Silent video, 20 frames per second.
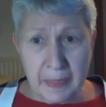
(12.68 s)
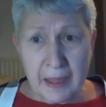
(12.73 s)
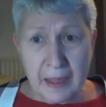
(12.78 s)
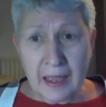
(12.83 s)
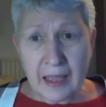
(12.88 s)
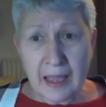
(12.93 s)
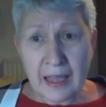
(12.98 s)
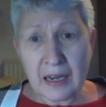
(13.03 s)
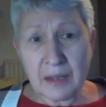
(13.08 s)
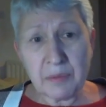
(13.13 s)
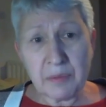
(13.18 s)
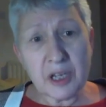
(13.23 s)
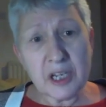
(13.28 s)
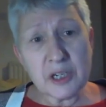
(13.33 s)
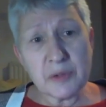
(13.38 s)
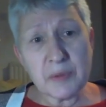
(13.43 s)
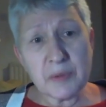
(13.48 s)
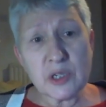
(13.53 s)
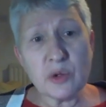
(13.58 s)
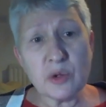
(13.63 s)
and I'm going
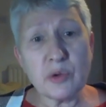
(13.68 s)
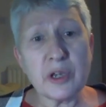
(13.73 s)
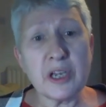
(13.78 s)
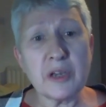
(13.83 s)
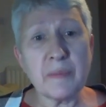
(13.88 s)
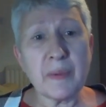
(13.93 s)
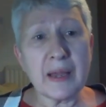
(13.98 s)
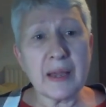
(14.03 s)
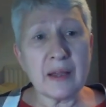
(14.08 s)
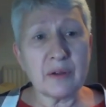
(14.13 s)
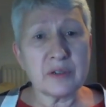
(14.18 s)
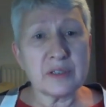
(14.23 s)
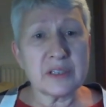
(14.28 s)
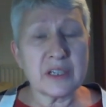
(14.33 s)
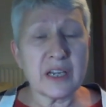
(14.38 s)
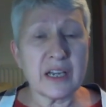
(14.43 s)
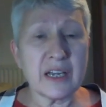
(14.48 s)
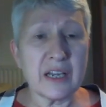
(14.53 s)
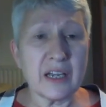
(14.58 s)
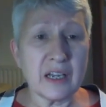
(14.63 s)
to be talking about
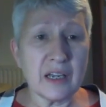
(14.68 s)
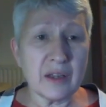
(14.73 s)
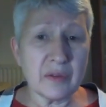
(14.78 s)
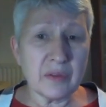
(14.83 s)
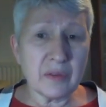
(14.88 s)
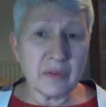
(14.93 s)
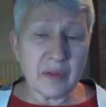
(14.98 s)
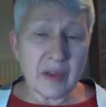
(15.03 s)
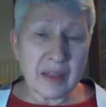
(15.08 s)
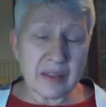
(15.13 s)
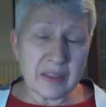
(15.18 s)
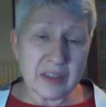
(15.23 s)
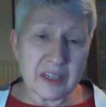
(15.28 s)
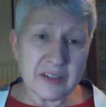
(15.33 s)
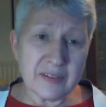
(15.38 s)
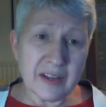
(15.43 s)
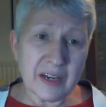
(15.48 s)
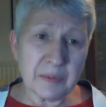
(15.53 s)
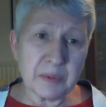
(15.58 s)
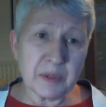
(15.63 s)
the
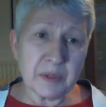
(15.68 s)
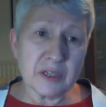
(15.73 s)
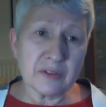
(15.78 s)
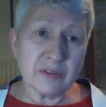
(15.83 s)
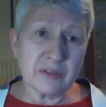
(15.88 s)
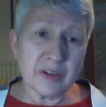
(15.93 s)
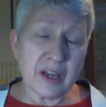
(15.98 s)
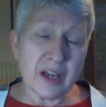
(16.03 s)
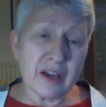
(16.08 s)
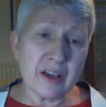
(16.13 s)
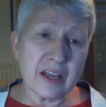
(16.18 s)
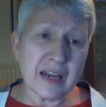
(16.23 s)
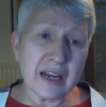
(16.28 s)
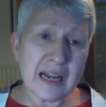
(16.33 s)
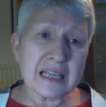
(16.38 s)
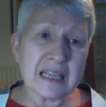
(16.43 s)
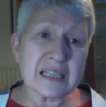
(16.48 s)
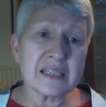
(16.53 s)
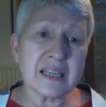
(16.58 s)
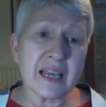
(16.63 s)
development of an
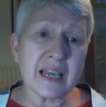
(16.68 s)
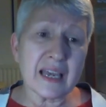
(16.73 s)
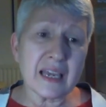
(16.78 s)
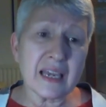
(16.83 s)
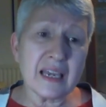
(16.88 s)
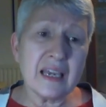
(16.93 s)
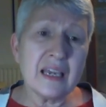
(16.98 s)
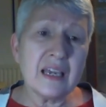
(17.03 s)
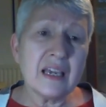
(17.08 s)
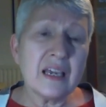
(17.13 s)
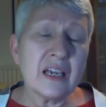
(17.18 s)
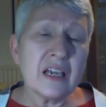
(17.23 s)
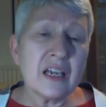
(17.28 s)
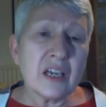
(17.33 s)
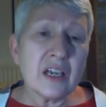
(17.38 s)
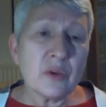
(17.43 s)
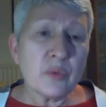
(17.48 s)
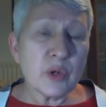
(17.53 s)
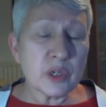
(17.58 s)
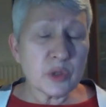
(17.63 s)
assay
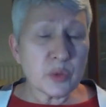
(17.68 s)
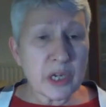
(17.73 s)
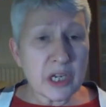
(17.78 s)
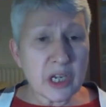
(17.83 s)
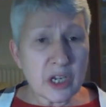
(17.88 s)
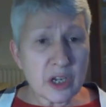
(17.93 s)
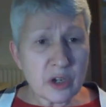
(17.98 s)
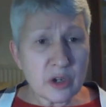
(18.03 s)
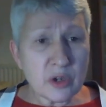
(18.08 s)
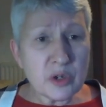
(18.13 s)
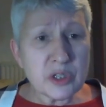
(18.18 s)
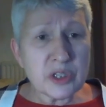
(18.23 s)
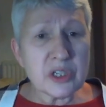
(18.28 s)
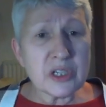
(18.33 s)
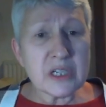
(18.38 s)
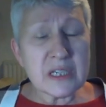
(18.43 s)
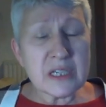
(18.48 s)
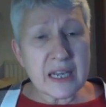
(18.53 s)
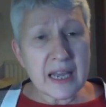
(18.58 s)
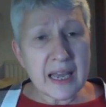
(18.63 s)
which we use to
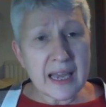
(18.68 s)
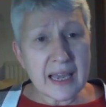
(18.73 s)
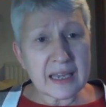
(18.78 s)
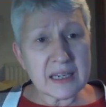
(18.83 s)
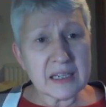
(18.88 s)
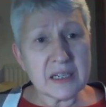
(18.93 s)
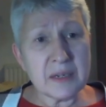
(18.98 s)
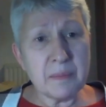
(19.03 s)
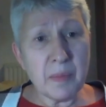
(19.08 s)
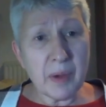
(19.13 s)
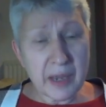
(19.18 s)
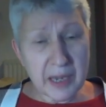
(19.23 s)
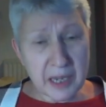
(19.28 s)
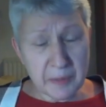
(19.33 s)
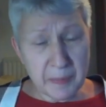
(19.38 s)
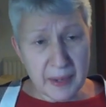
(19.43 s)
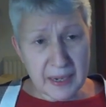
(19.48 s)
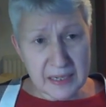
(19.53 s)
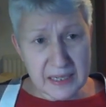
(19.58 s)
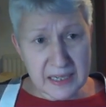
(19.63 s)
detect
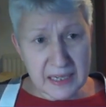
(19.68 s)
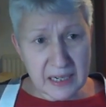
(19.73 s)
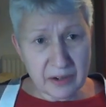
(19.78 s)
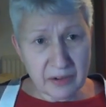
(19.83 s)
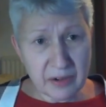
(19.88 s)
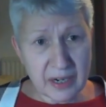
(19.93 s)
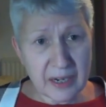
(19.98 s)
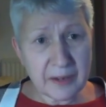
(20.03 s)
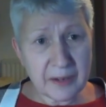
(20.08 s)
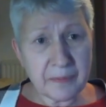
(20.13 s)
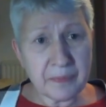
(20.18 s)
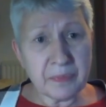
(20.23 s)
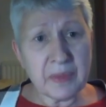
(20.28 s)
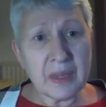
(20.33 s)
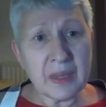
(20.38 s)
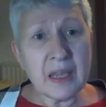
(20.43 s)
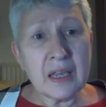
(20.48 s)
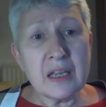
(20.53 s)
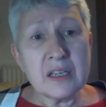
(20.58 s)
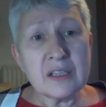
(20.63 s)
mycobacteria.
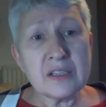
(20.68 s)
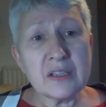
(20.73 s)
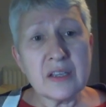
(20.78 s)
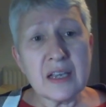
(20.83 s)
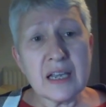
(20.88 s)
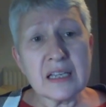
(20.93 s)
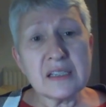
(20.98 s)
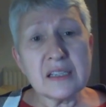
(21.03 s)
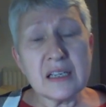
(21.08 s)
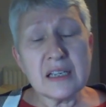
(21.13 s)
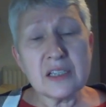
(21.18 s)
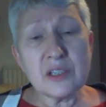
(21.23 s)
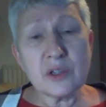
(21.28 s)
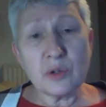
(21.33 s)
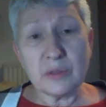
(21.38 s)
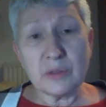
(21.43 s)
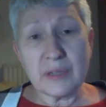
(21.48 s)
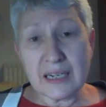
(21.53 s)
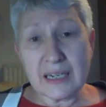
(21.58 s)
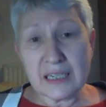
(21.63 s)
So the assay is
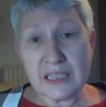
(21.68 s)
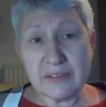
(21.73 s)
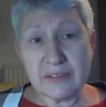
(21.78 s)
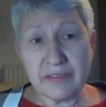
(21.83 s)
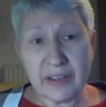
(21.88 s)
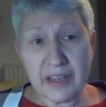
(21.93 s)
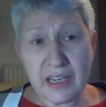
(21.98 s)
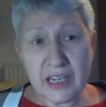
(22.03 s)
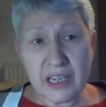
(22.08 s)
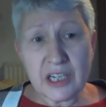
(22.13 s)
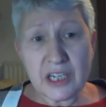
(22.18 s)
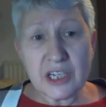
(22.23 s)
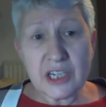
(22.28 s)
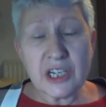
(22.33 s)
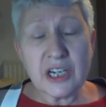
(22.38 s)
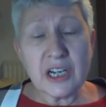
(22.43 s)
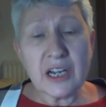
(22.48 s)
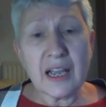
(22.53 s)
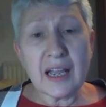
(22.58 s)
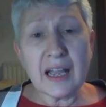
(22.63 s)
called Actiphage,
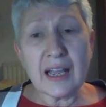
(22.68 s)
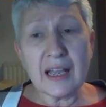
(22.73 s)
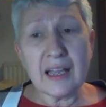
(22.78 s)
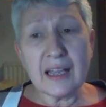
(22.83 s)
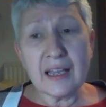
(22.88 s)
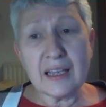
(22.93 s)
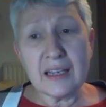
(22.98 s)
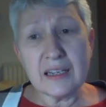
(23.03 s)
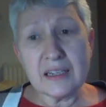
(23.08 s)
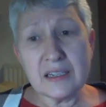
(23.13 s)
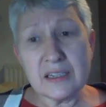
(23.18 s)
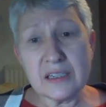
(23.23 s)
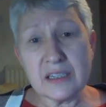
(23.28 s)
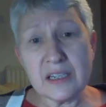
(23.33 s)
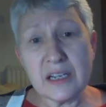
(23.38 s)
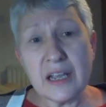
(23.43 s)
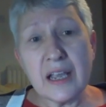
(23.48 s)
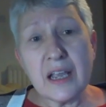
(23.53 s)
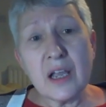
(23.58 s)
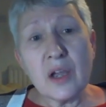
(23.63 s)
and
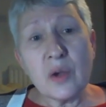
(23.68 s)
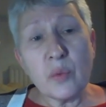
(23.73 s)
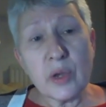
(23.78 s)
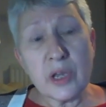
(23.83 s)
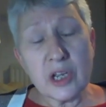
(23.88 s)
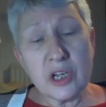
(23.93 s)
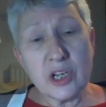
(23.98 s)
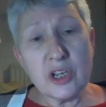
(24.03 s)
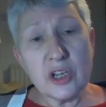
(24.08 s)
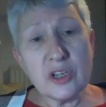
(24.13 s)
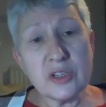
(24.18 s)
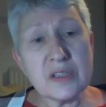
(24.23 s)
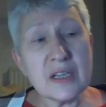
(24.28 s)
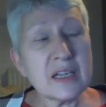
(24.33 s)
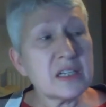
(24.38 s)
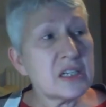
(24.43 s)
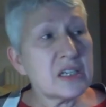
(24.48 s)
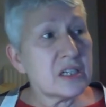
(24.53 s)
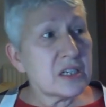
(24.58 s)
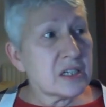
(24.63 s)
we can use
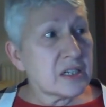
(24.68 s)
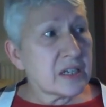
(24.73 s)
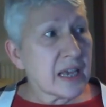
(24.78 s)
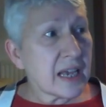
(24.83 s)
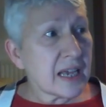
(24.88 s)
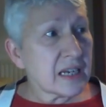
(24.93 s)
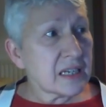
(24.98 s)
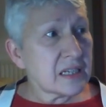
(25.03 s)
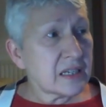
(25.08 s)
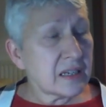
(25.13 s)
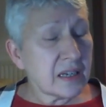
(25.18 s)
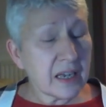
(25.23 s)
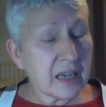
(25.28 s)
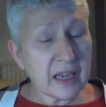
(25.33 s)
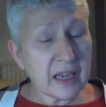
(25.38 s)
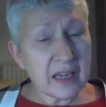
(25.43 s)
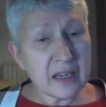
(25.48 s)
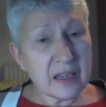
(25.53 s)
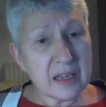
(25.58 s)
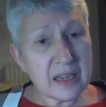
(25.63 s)
that to detect
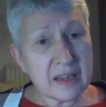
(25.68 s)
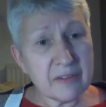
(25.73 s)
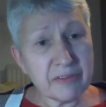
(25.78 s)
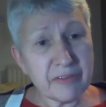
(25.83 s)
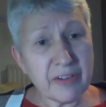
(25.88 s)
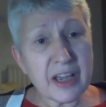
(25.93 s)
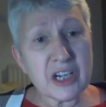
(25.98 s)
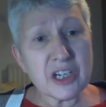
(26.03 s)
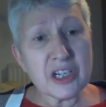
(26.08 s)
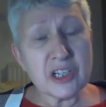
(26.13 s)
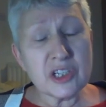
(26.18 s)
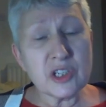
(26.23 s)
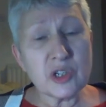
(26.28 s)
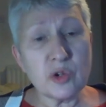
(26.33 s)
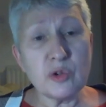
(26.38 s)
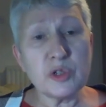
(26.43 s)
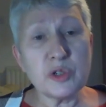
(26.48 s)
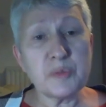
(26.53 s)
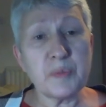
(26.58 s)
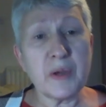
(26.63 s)
infections
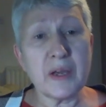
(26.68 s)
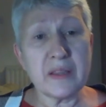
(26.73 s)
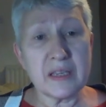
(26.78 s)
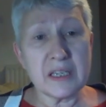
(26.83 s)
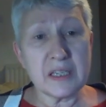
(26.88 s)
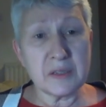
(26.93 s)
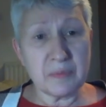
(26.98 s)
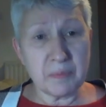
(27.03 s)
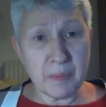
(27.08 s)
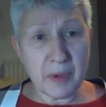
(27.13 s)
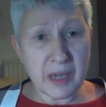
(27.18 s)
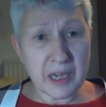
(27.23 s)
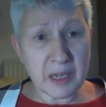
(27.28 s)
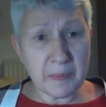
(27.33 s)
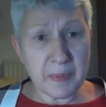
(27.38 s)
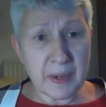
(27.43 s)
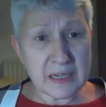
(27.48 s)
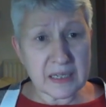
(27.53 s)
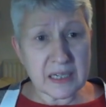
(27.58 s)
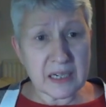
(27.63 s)
caused by these
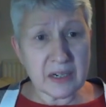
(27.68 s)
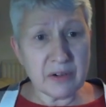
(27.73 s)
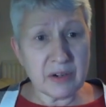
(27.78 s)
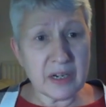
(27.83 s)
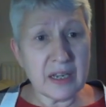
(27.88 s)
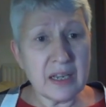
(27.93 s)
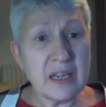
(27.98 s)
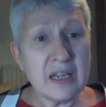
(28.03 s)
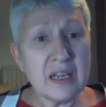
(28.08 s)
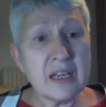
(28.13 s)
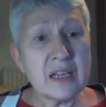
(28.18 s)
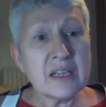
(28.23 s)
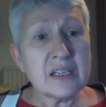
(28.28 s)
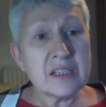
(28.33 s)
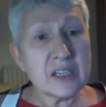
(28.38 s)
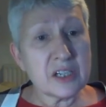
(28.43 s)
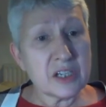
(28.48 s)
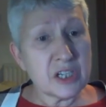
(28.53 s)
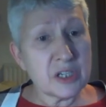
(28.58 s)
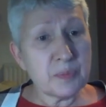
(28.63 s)
mycobacteria,
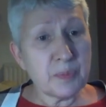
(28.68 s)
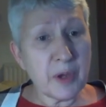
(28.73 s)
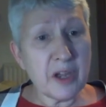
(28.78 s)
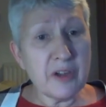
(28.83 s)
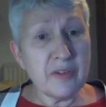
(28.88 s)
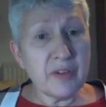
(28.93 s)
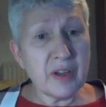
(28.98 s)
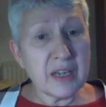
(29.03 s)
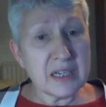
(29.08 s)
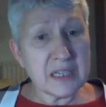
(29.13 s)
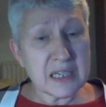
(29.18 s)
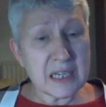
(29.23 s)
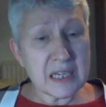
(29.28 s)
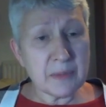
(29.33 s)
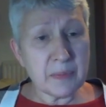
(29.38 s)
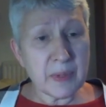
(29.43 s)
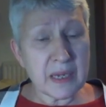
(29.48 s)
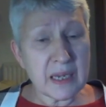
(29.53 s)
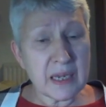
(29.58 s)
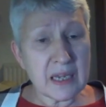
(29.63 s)
such as Bovine
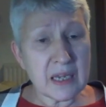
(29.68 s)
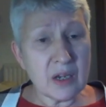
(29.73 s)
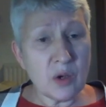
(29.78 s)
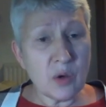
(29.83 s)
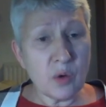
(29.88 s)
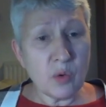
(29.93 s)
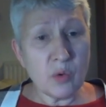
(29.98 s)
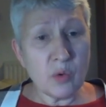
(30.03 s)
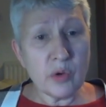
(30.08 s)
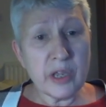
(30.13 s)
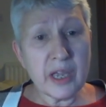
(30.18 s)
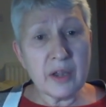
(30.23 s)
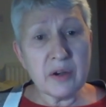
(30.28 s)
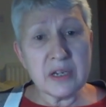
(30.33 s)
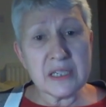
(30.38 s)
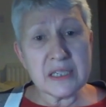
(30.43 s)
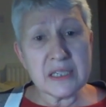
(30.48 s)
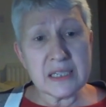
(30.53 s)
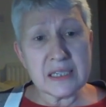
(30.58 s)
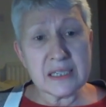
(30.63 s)
Tb or
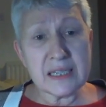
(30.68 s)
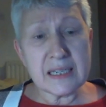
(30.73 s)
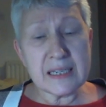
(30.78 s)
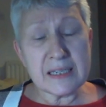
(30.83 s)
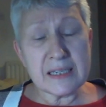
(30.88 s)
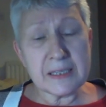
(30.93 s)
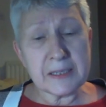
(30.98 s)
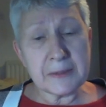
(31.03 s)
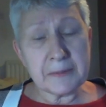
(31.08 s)
Johne's disease.